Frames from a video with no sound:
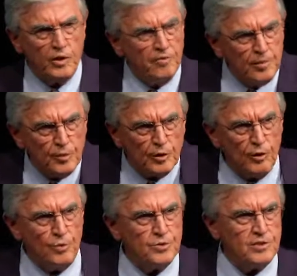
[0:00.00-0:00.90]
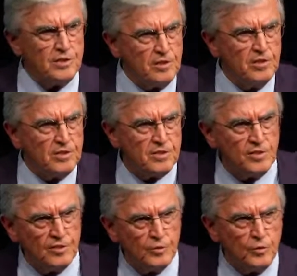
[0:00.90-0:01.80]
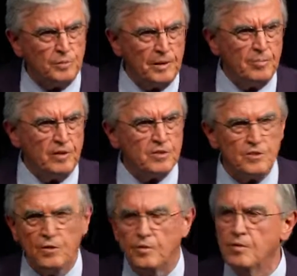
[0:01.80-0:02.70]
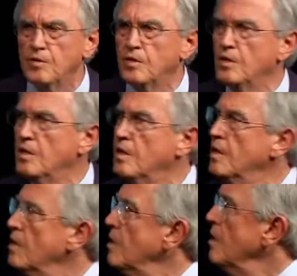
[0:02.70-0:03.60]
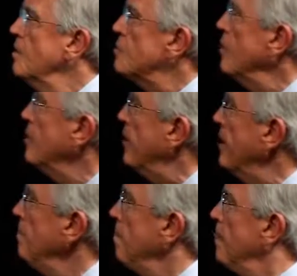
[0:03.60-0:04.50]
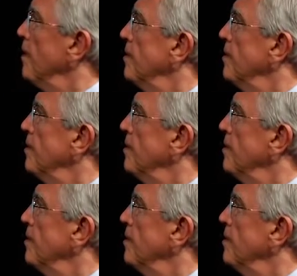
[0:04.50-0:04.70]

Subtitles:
where everybody goes, sinners and good people and so on. So anyway,